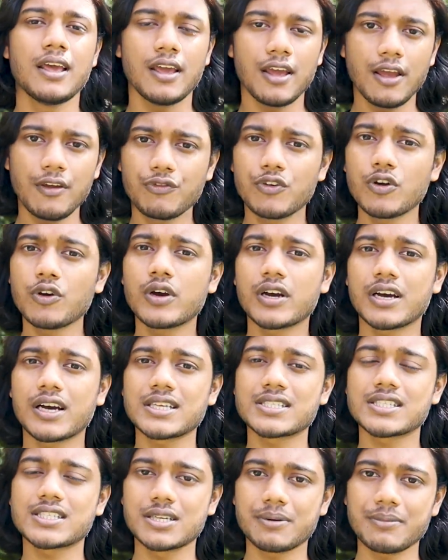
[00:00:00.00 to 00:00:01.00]
if you
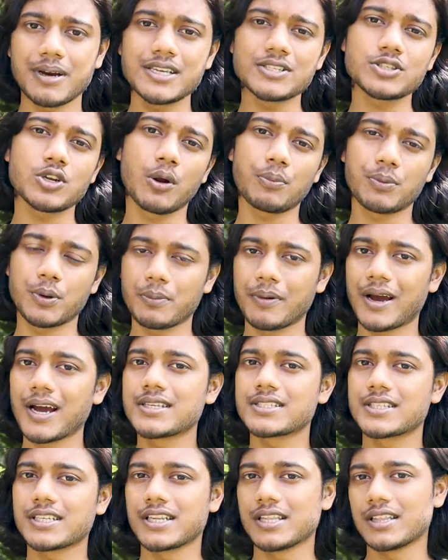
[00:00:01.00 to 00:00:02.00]
customize and
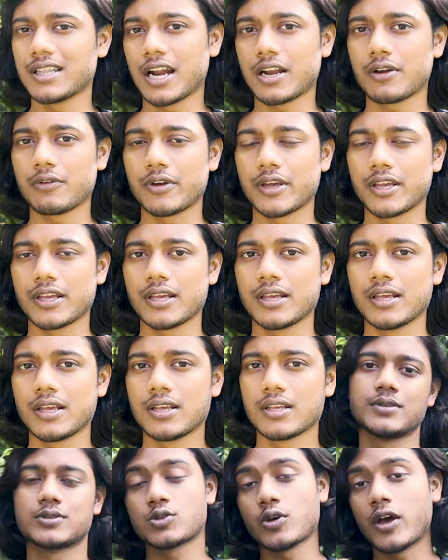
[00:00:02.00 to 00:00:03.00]
optimize it in that way.
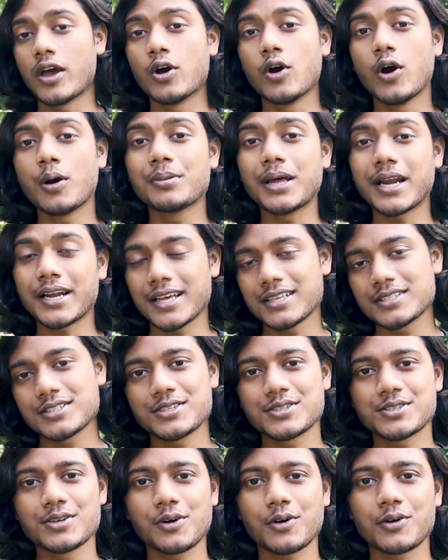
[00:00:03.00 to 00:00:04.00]
So I hope that
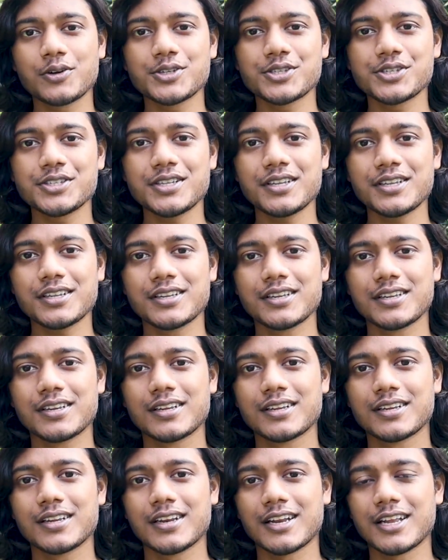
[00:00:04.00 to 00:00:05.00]
answers your question.
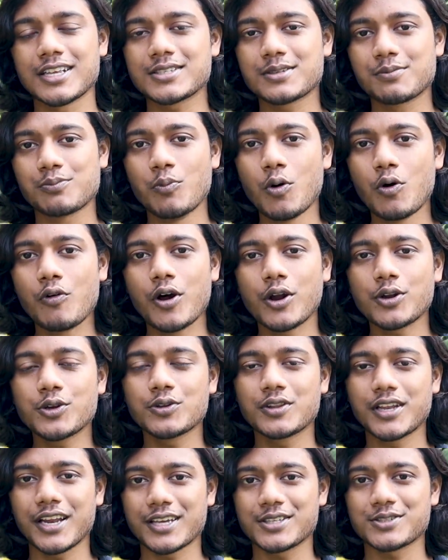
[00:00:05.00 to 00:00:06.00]
Let's move on
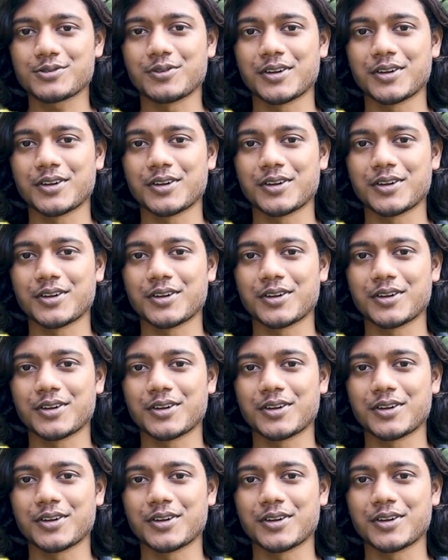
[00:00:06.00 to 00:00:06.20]
to the next